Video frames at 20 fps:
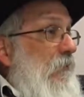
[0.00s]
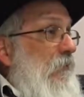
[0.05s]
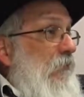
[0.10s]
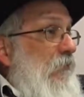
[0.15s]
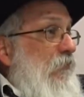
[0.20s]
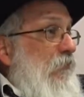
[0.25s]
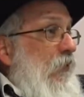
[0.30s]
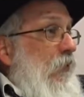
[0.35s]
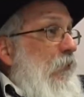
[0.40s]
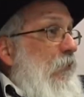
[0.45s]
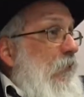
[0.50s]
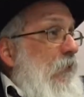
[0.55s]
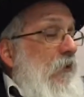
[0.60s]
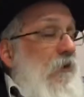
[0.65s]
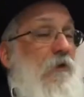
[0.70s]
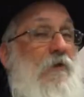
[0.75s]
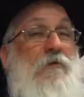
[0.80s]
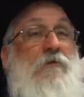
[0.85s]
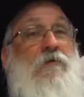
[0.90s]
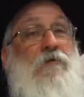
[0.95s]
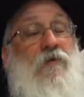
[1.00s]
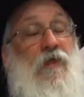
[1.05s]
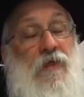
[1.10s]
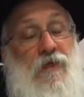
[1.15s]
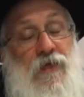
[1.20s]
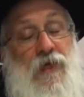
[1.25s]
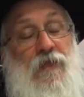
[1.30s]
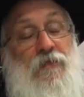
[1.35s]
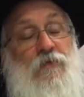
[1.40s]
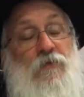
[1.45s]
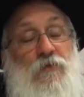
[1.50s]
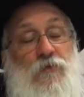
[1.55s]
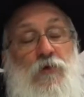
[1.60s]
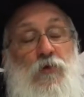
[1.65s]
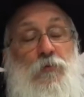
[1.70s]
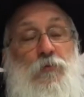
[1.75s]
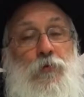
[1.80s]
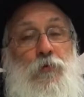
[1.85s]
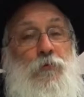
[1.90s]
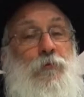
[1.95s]
So, thank God there were
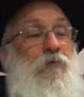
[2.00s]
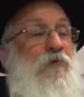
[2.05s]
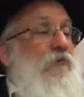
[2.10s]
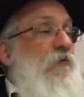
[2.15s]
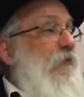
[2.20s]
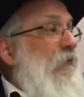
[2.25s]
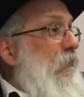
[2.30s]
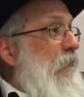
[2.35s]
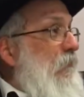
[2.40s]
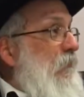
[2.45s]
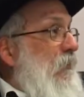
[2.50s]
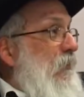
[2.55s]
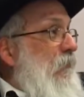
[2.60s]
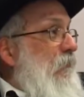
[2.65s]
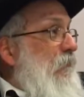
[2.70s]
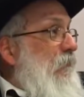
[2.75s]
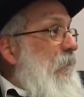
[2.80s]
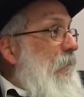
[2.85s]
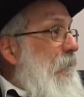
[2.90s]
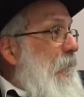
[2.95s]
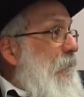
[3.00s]
no permits in those days.